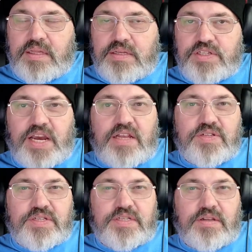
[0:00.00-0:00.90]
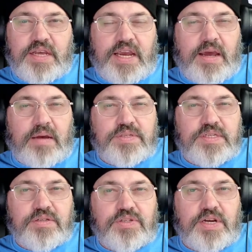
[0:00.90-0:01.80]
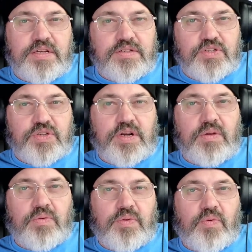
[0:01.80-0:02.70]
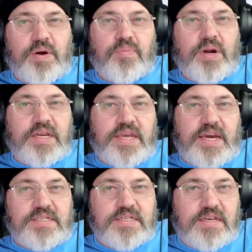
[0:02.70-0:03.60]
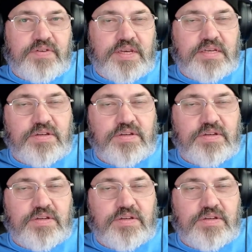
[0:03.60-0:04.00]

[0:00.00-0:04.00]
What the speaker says: challenge is, like, I'm still trying to struggle with what broadcast TV is,